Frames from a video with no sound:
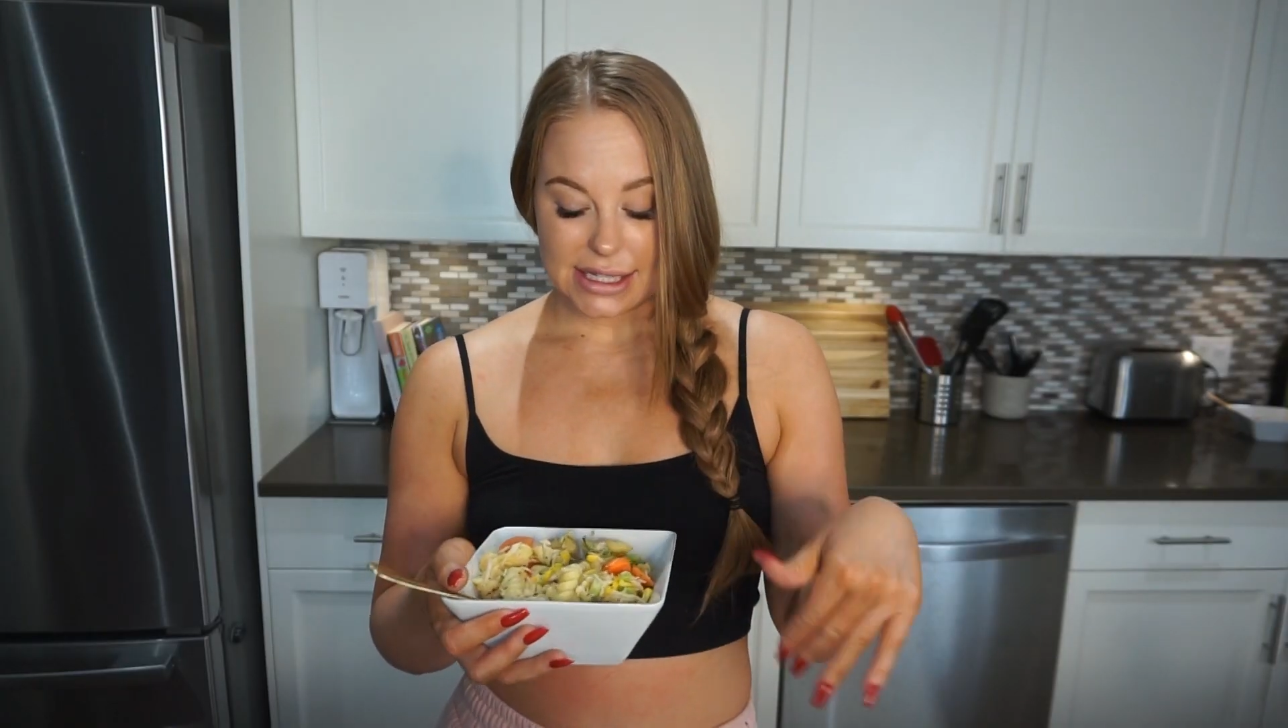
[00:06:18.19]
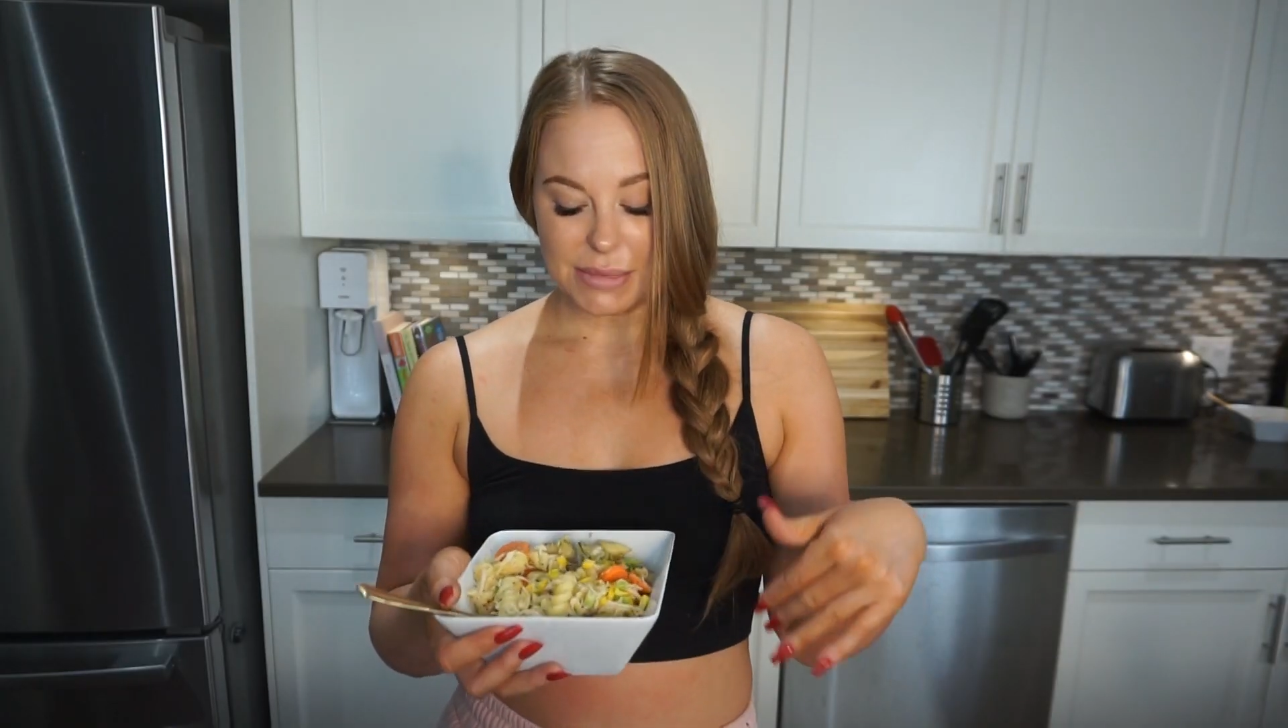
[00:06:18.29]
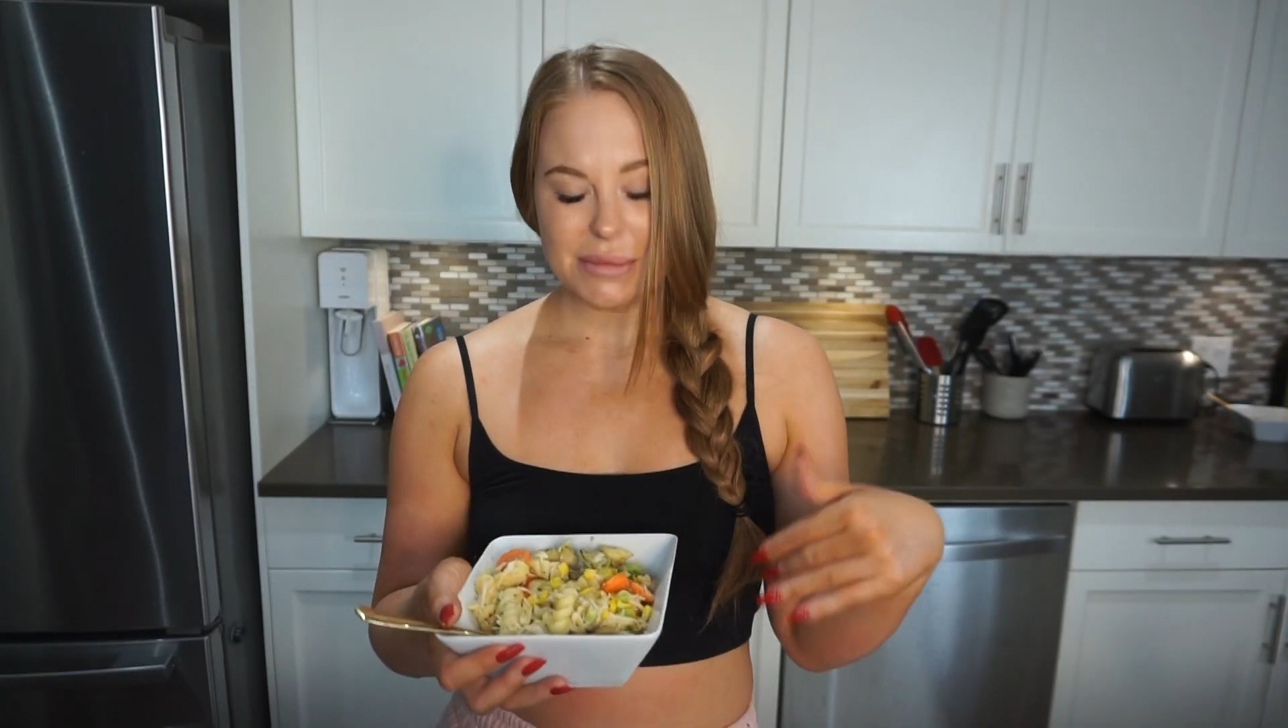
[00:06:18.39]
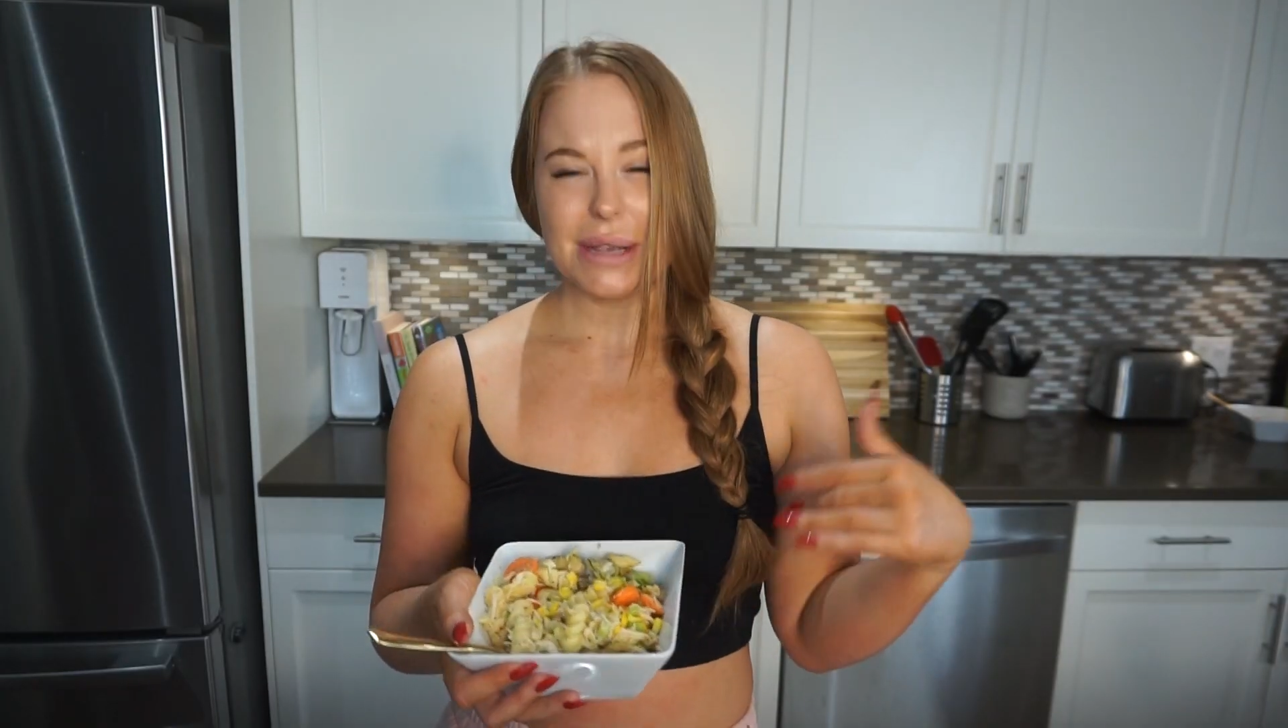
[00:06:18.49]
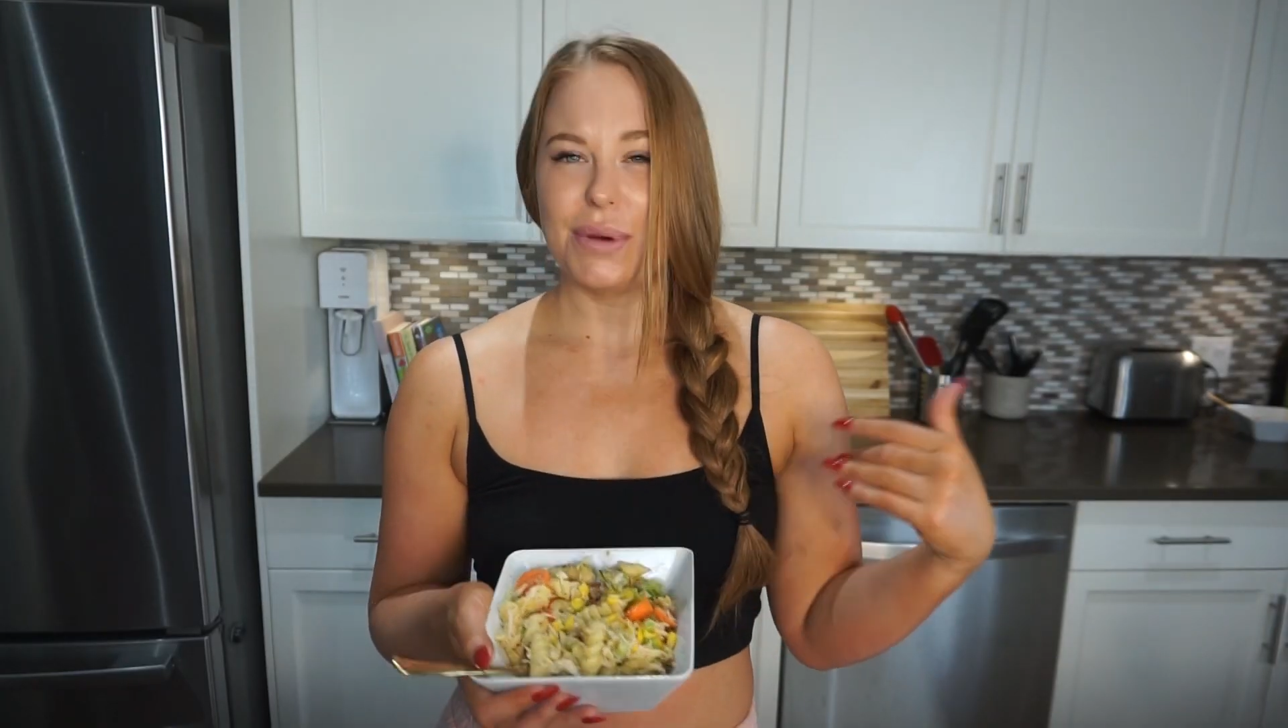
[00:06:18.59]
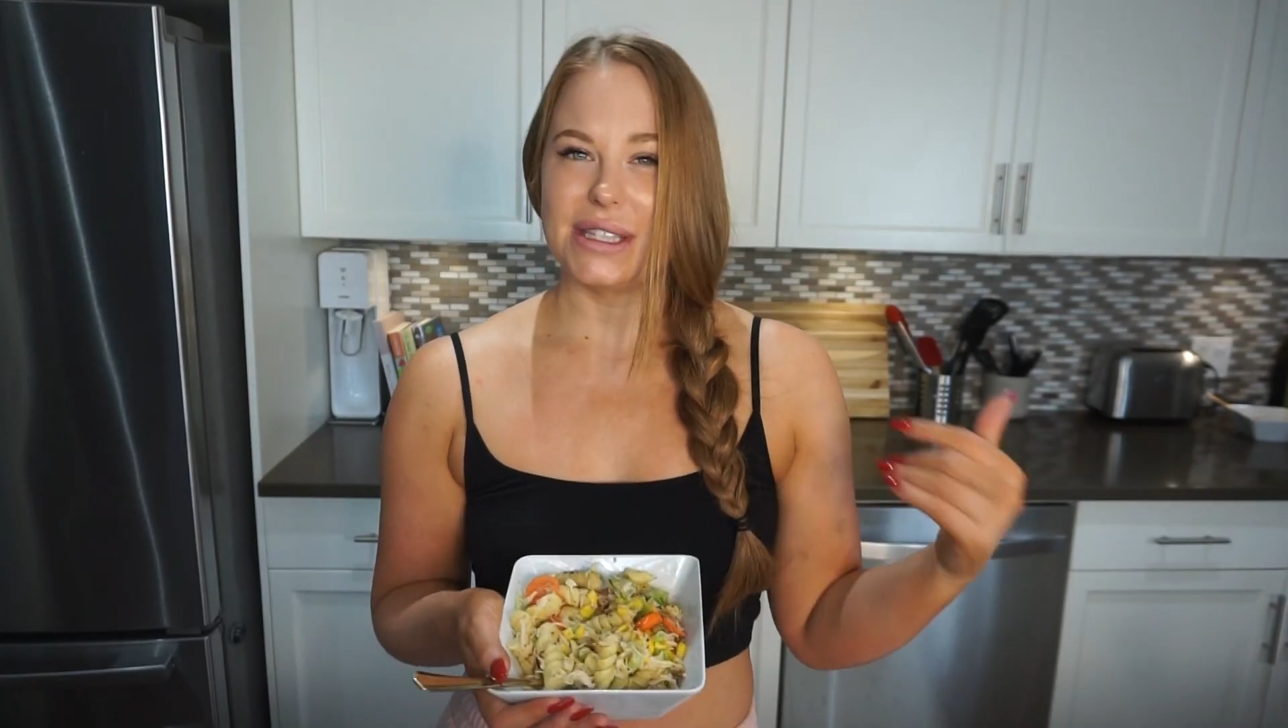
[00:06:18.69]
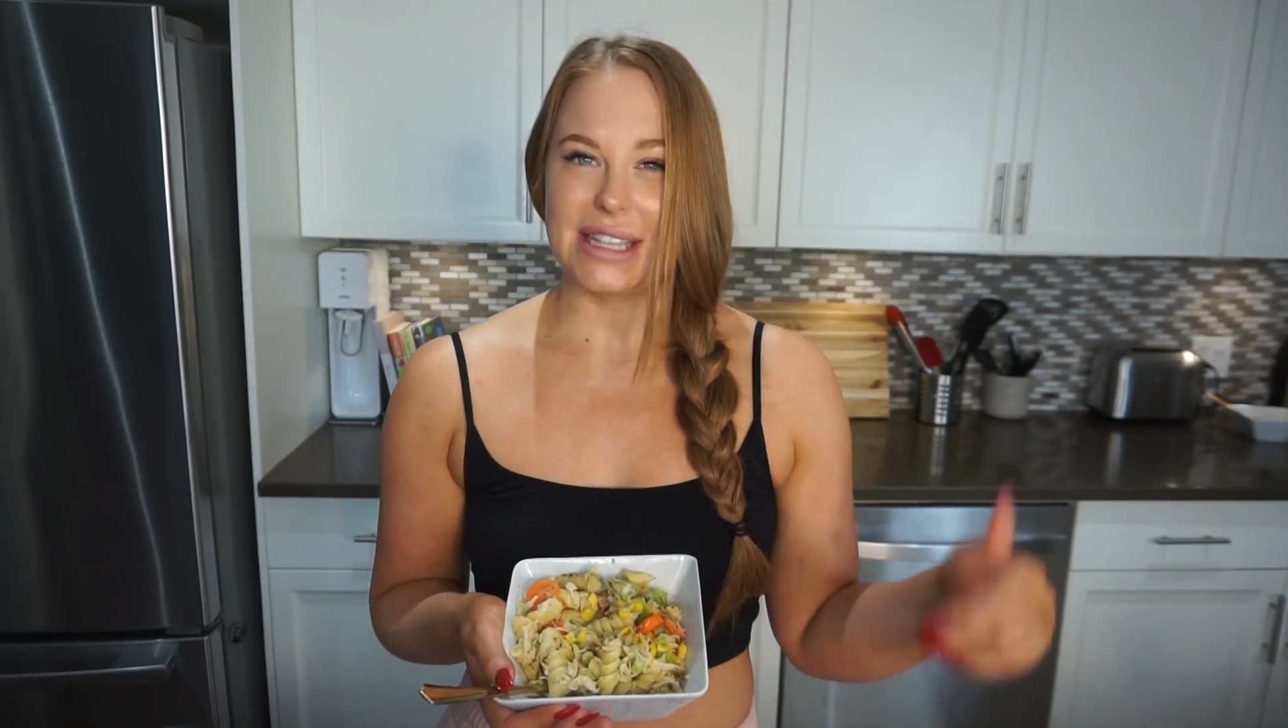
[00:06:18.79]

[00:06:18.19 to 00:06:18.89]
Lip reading: Sometimes I put